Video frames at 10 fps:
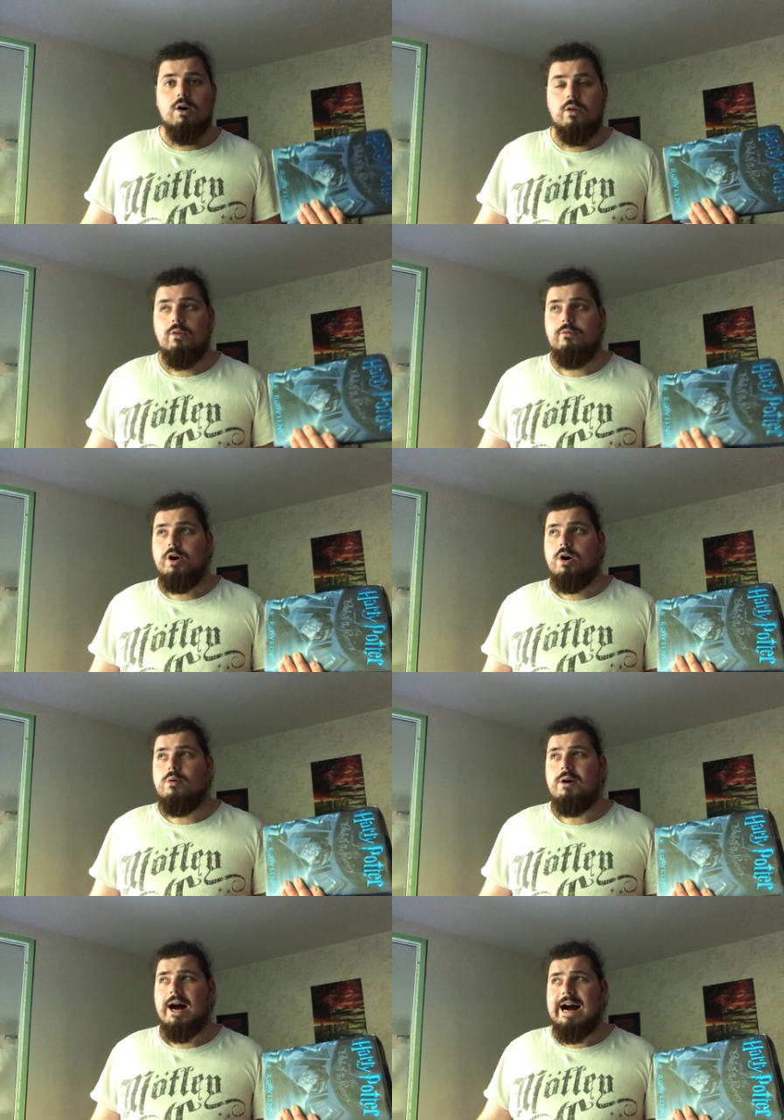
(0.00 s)

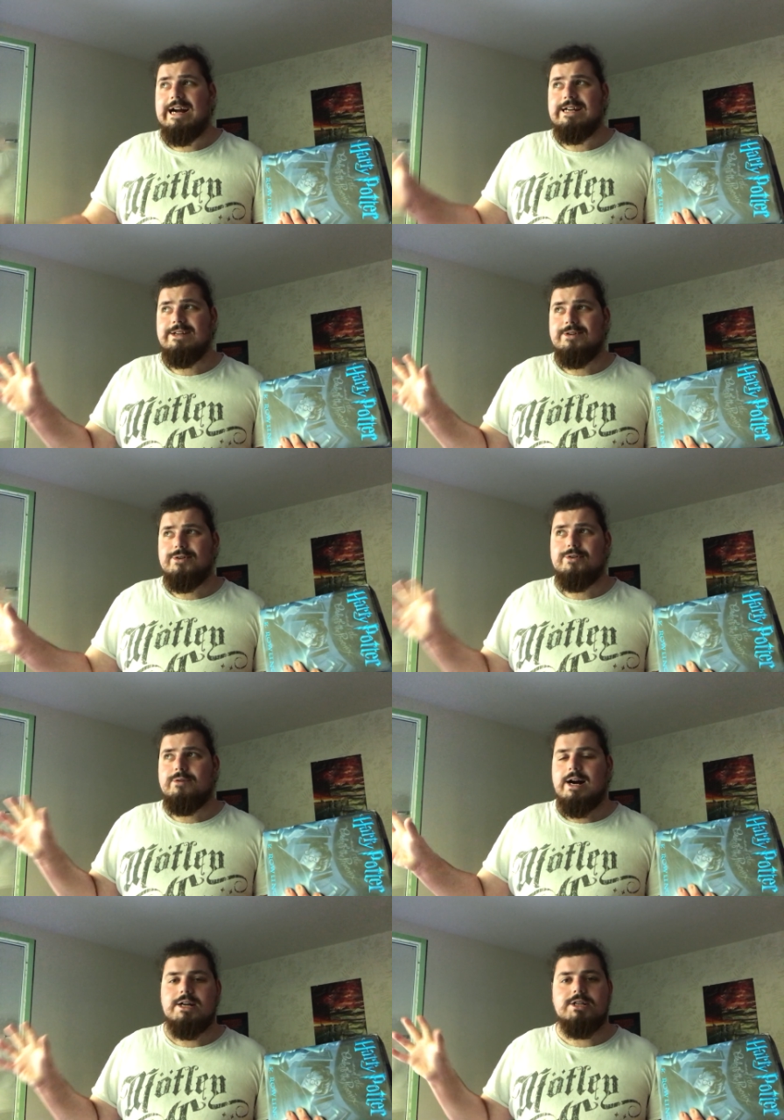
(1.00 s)
although I
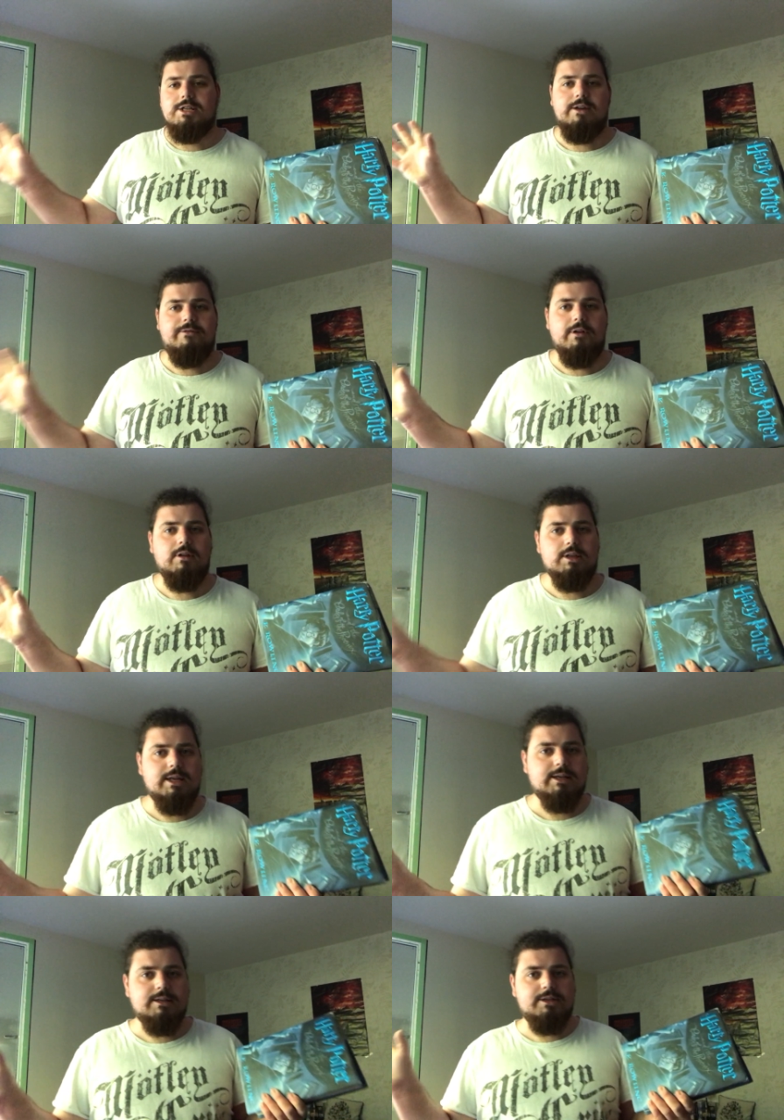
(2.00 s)
do actually feel
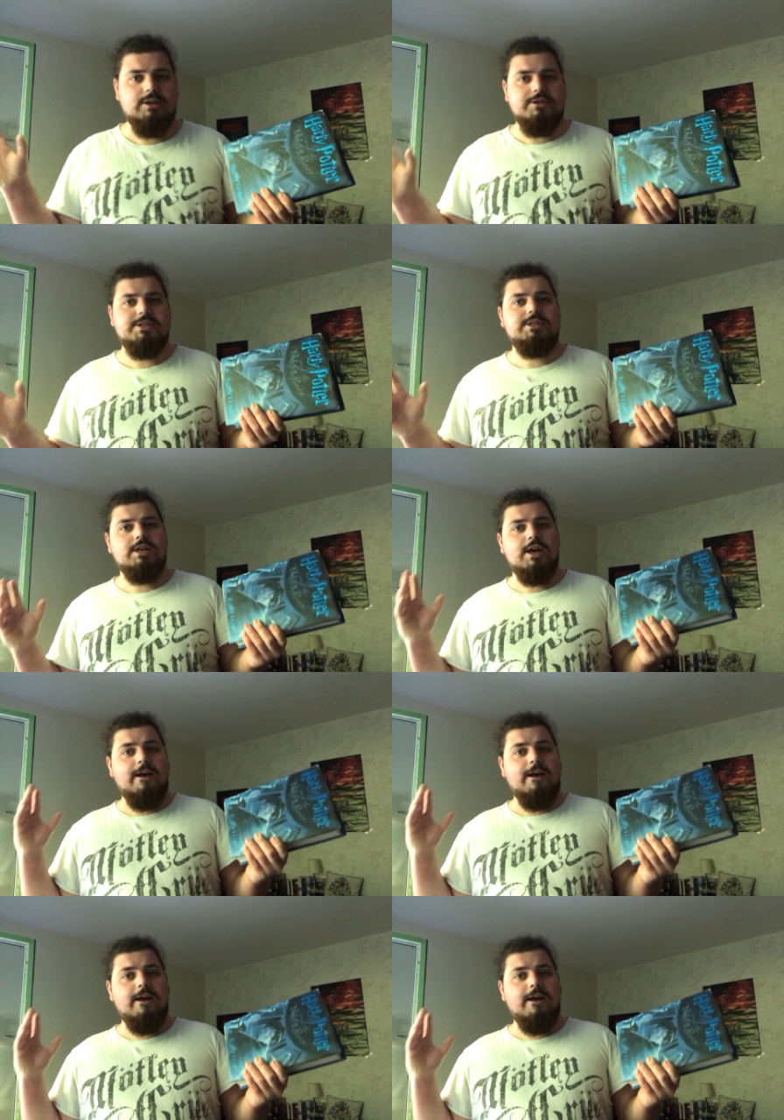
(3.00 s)
that there's